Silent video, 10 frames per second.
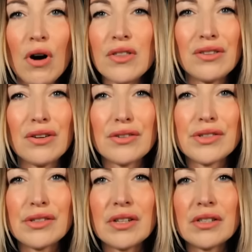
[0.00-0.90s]
why the
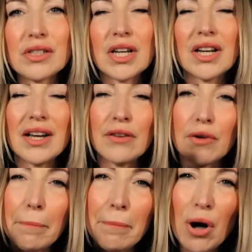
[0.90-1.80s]
narcissist can
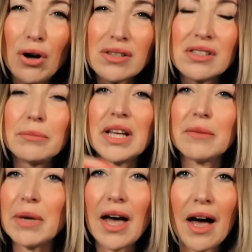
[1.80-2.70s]
never possibly
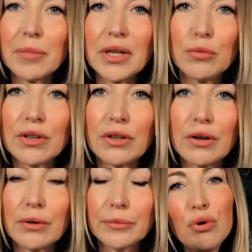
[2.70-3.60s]
be happy with
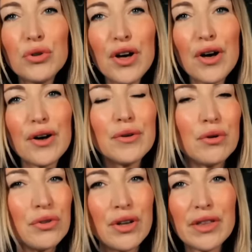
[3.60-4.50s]
you. Although,
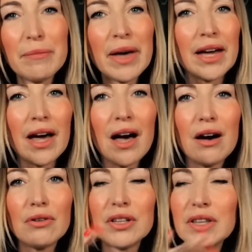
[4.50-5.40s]
although they make
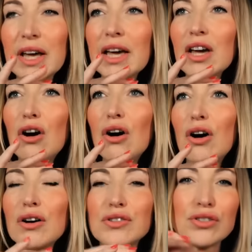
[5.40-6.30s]
out that they
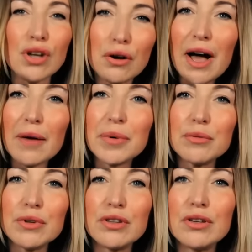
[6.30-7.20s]
are so happy
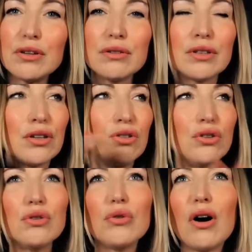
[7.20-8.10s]
with you, that
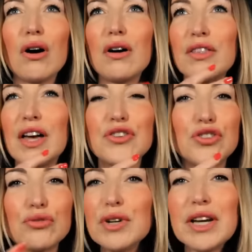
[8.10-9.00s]
you are their
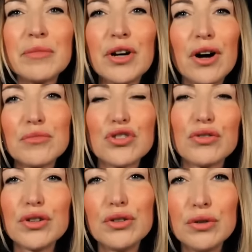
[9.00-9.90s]
dream come
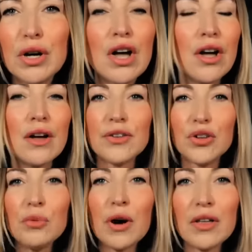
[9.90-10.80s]
true,
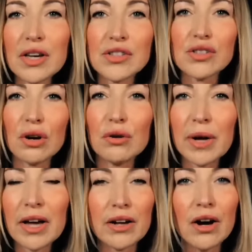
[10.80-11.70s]
you are their
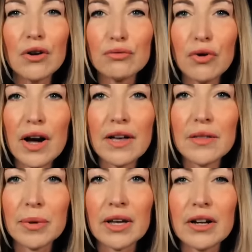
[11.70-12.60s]
soulmate right at
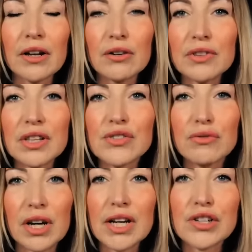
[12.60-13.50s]
the beginning of this
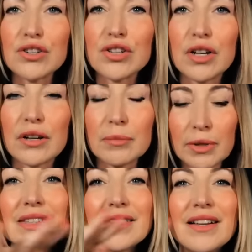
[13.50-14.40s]
relationship.
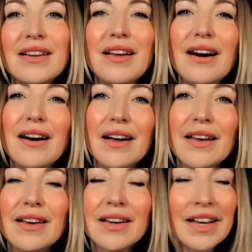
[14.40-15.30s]
It's a
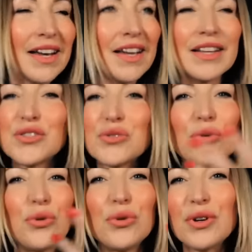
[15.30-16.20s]
lie. It's
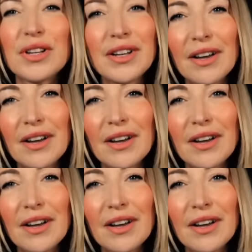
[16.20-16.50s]
all a